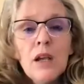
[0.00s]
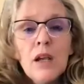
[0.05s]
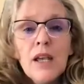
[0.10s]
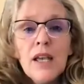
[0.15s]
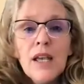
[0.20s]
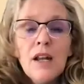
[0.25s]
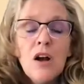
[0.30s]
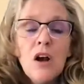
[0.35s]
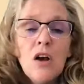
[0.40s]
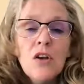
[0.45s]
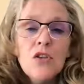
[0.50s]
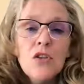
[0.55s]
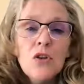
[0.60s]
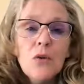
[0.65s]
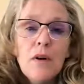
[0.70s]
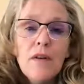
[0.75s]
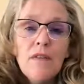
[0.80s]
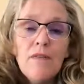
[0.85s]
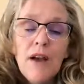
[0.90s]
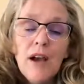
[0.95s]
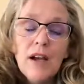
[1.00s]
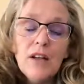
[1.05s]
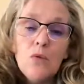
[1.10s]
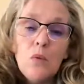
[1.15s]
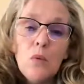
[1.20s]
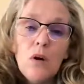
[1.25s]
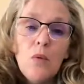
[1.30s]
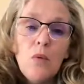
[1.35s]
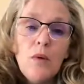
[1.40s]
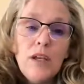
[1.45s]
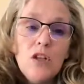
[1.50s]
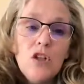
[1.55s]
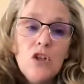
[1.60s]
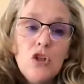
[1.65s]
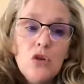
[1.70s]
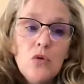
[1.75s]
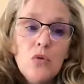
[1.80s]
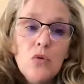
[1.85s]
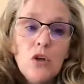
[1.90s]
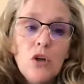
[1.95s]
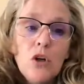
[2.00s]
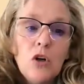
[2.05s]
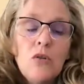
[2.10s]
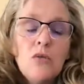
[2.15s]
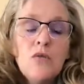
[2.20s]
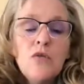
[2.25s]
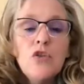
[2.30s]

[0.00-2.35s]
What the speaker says: can also affect what we do learn.